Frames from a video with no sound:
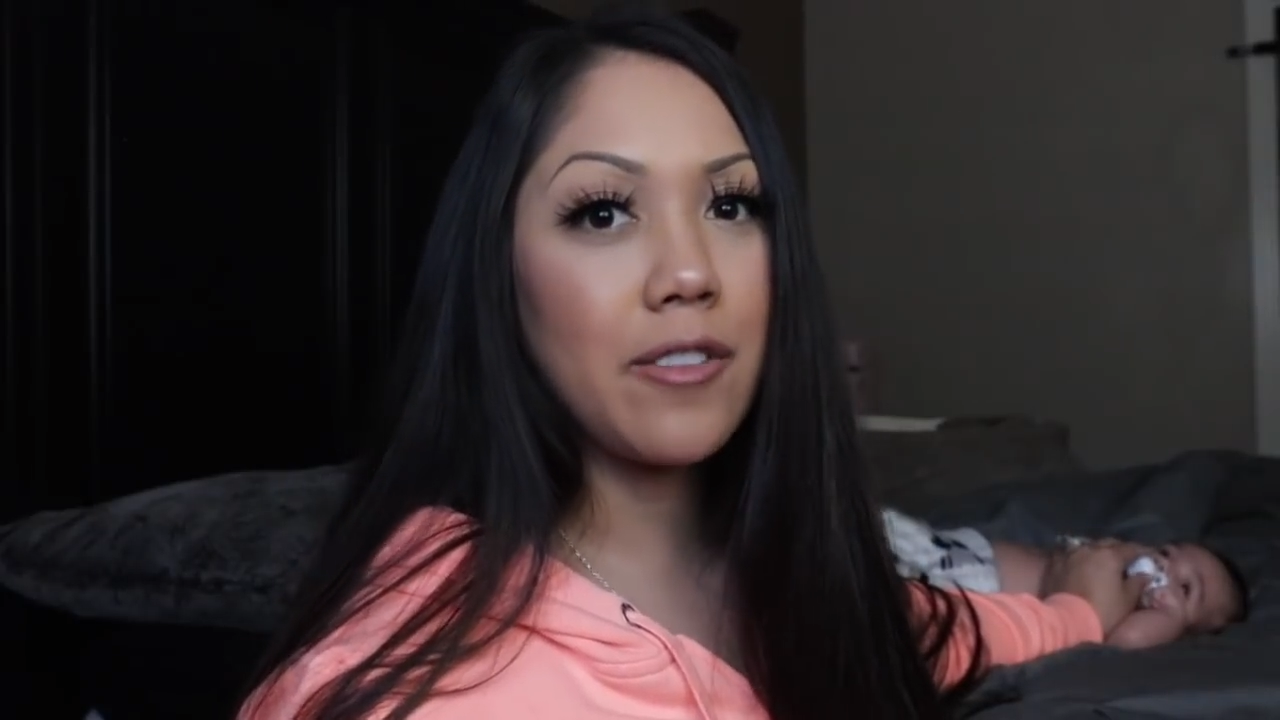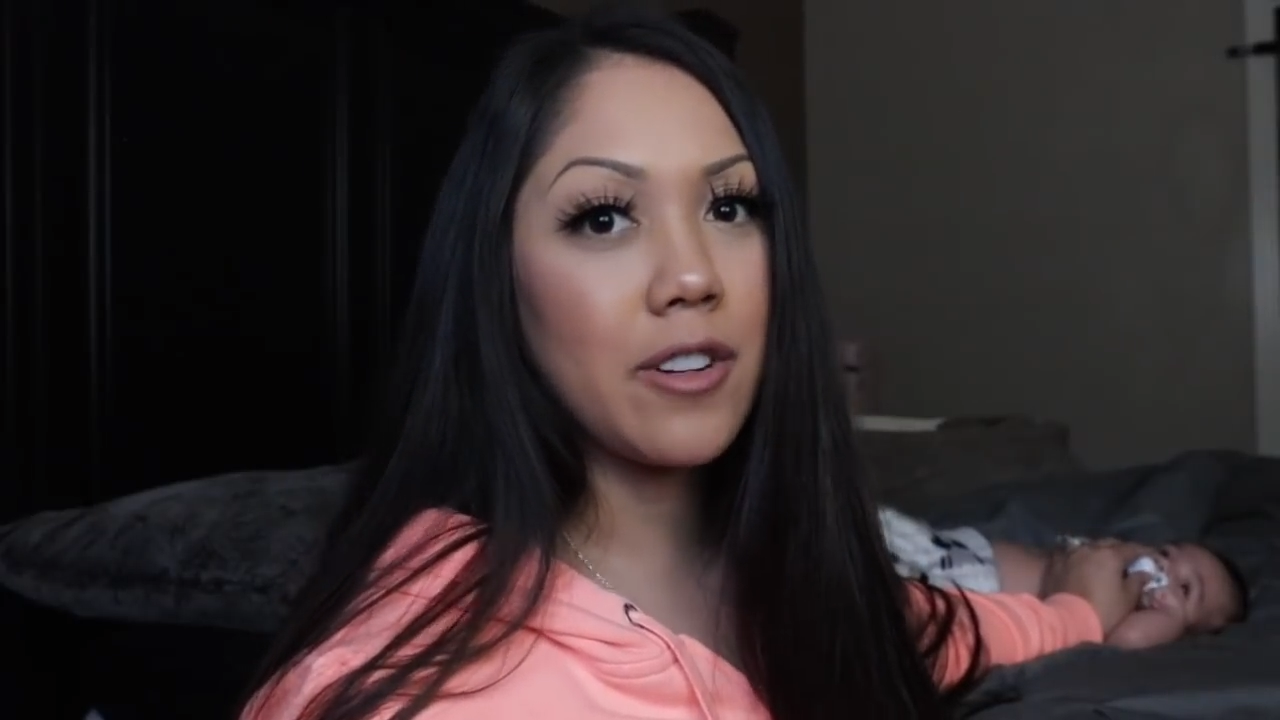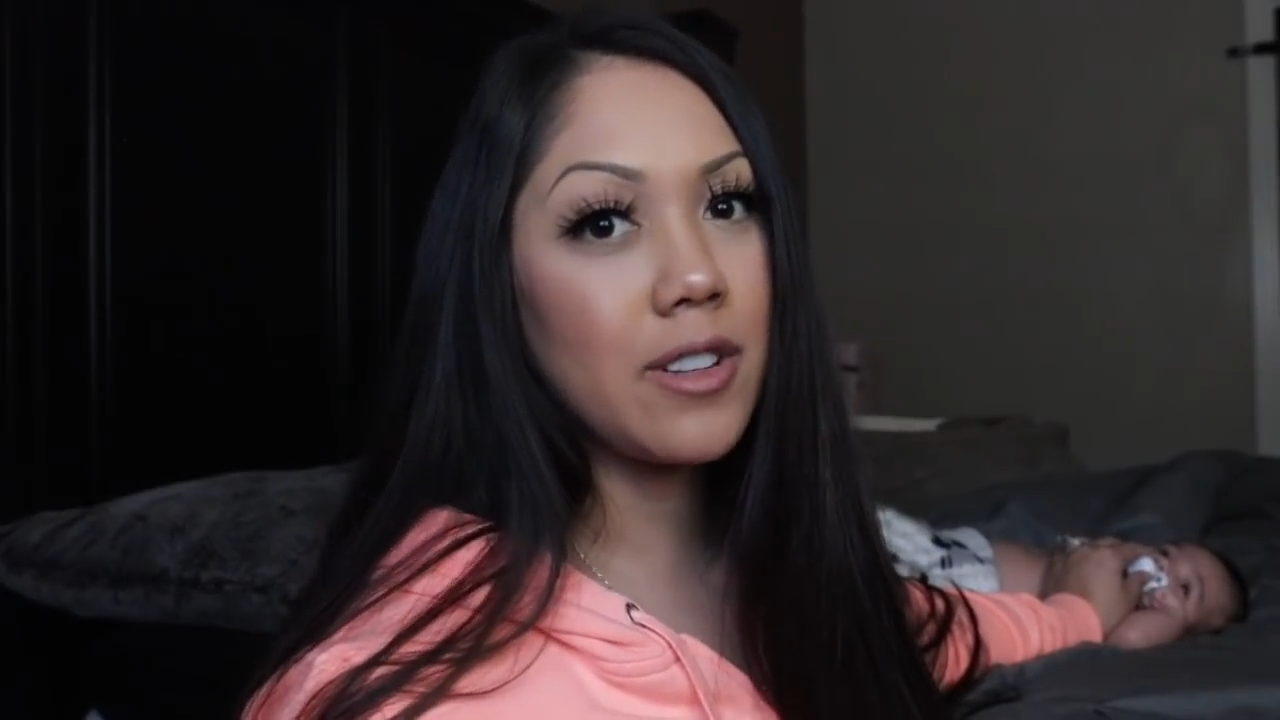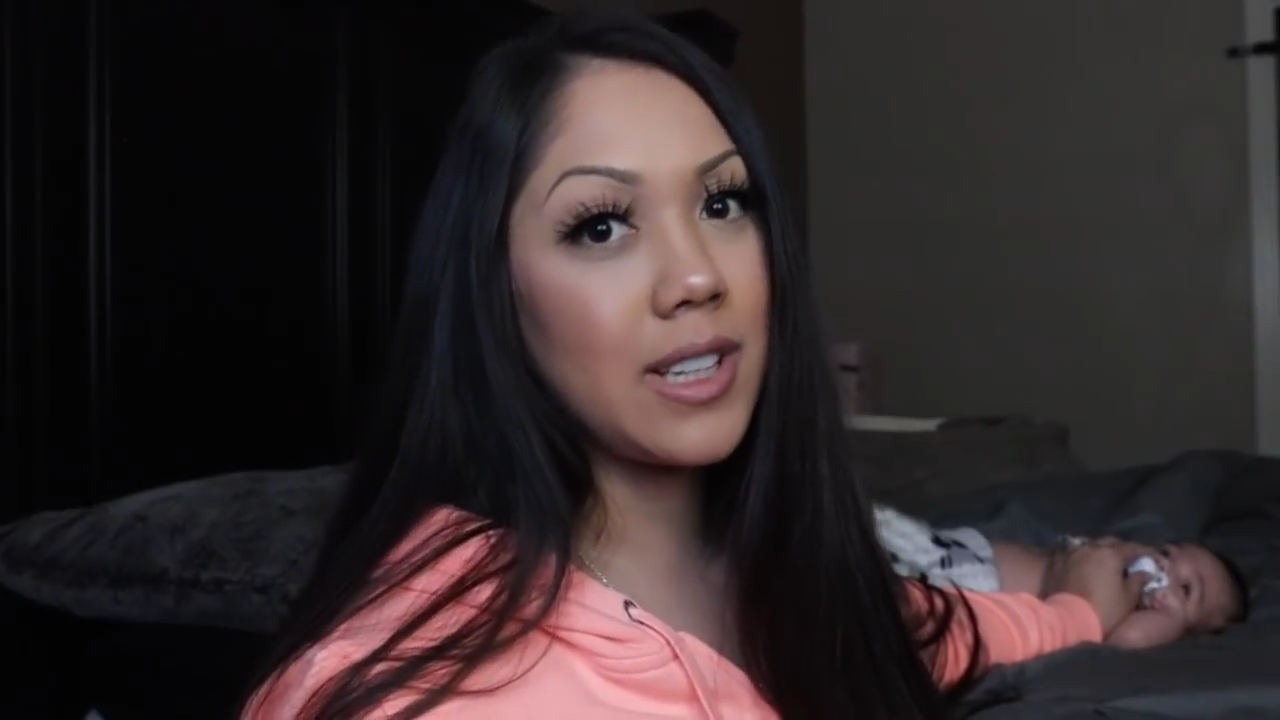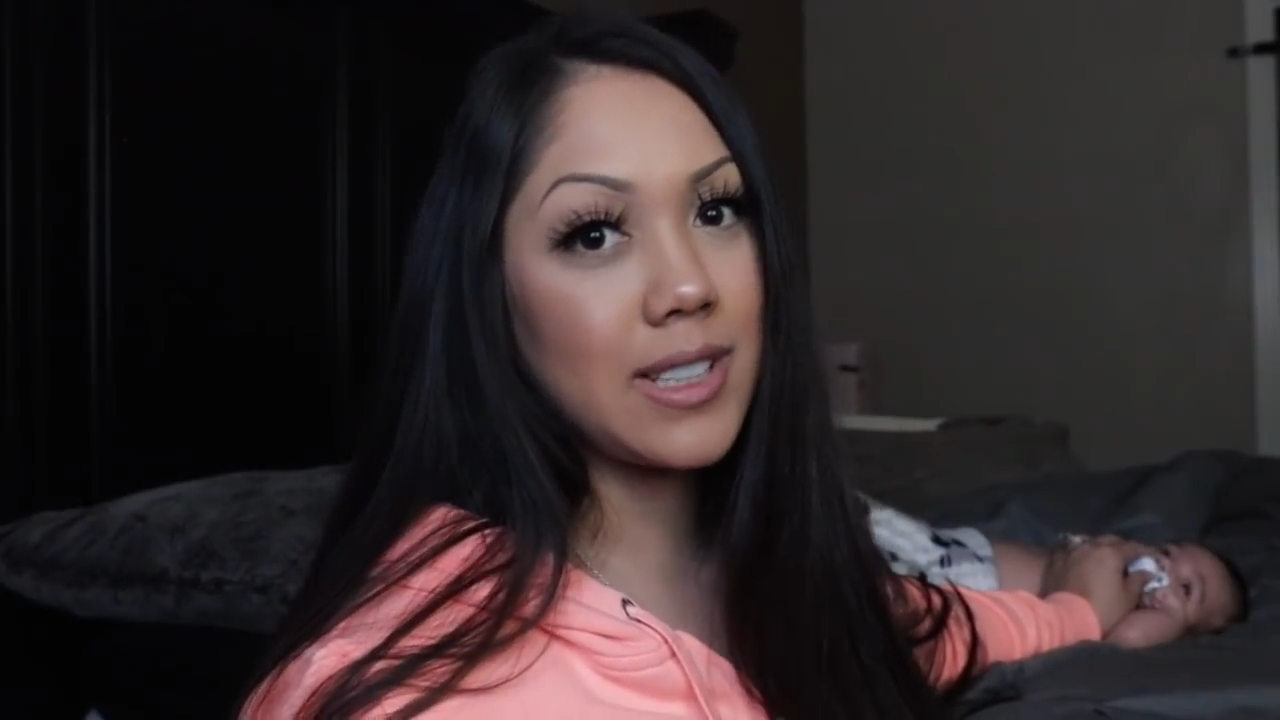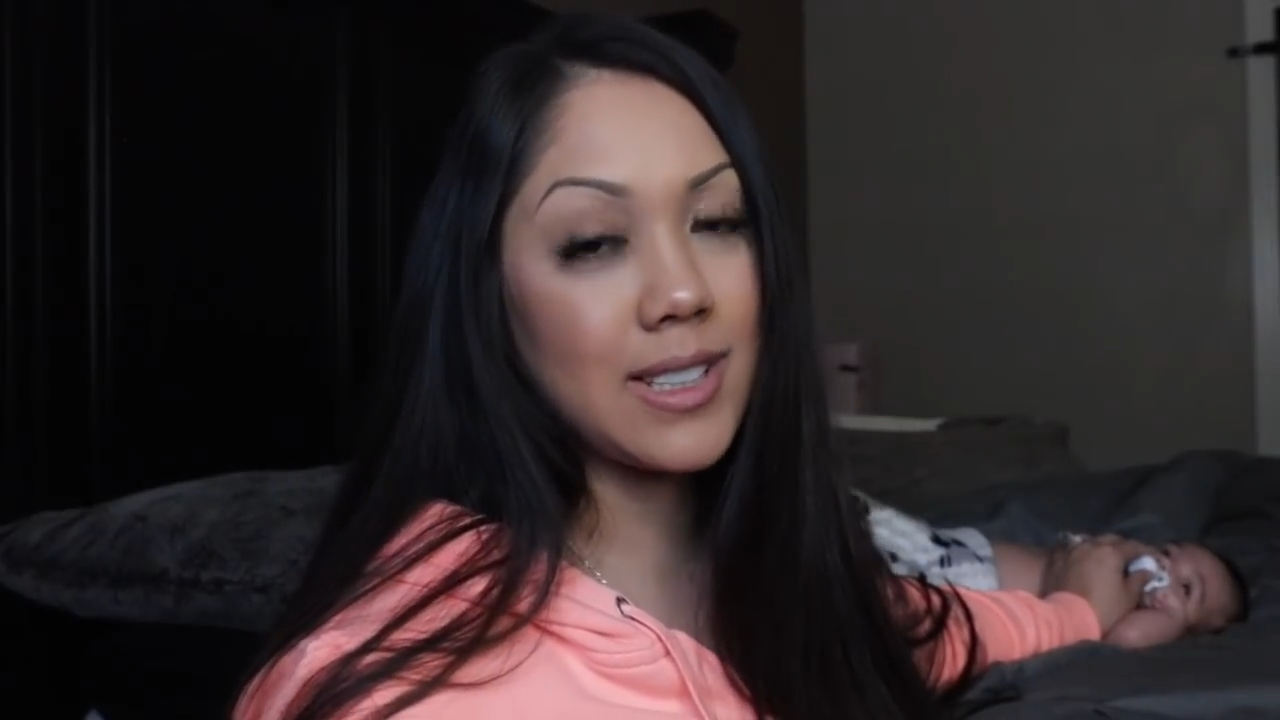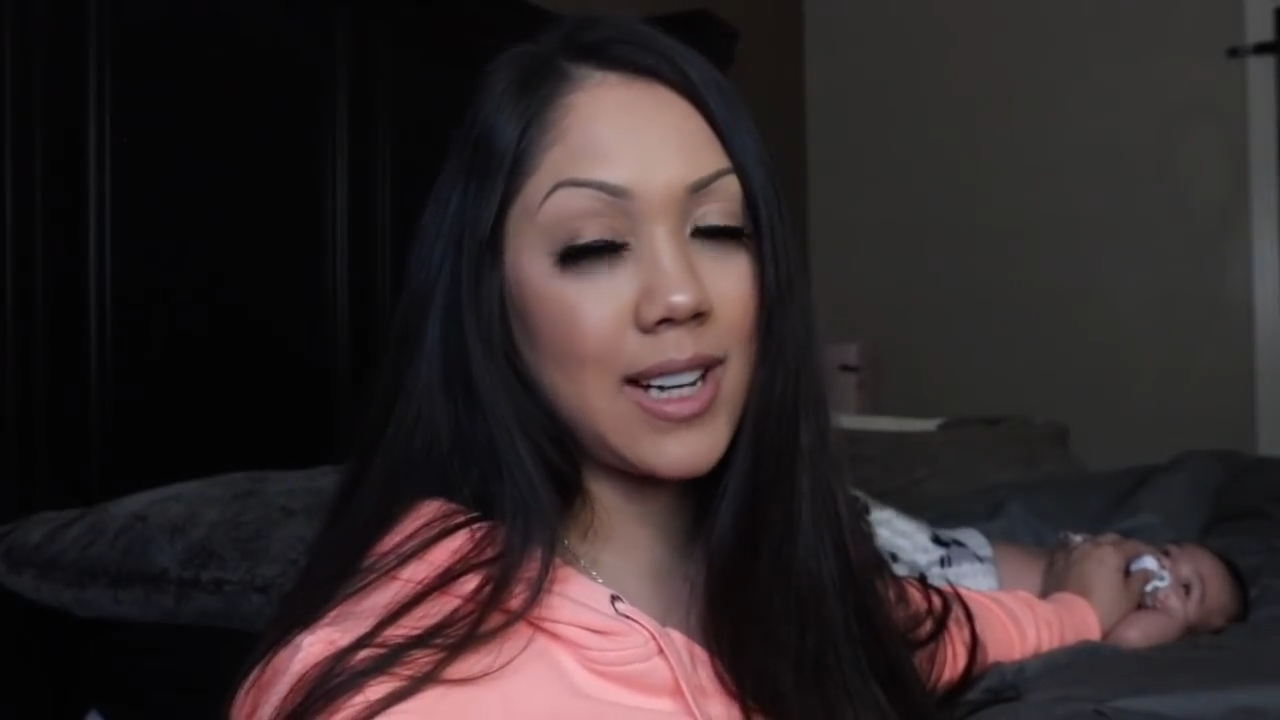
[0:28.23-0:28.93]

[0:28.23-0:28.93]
for this